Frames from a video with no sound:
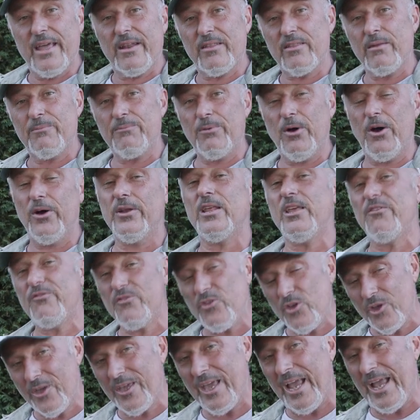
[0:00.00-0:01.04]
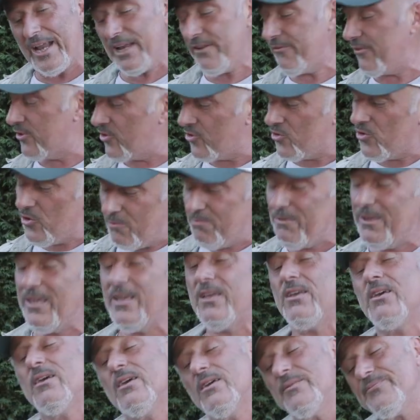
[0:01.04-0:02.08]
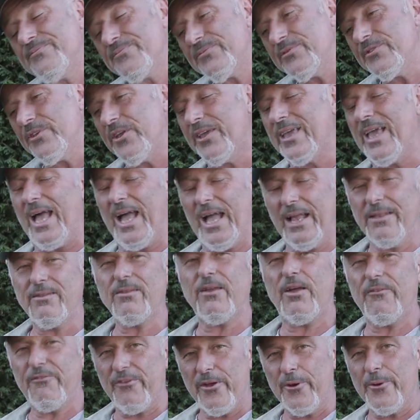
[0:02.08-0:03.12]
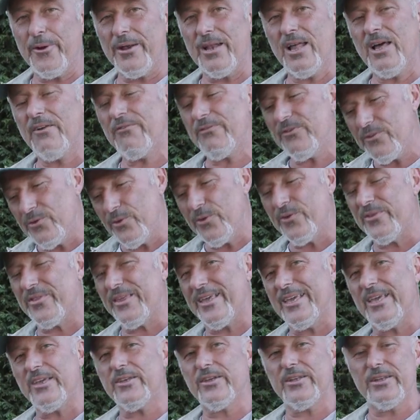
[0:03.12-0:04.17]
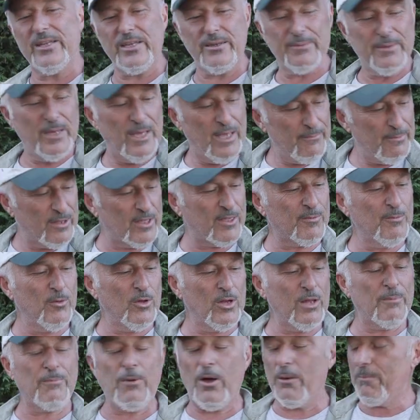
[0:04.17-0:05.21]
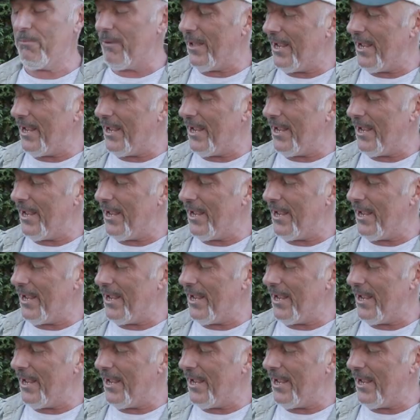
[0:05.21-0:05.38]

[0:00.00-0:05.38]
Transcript: out of the pot if you can. If it's too big, you can't, fair enough, use the Econeme. But smaller pot